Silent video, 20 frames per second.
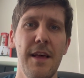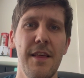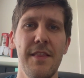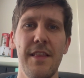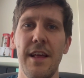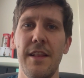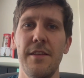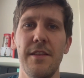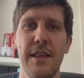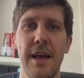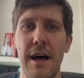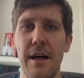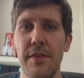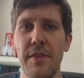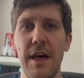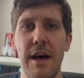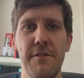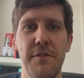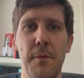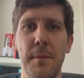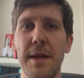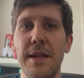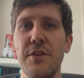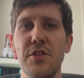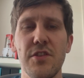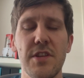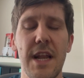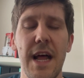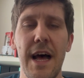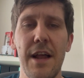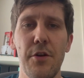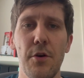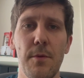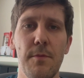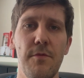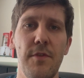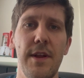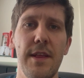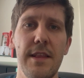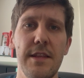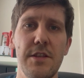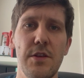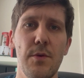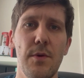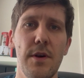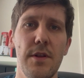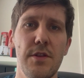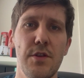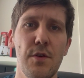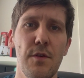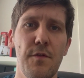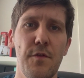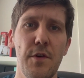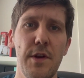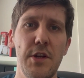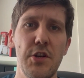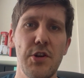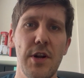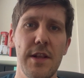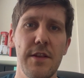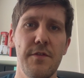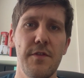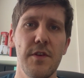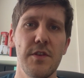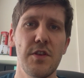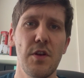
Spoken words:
then that for me doesn't add up really to a free transfer.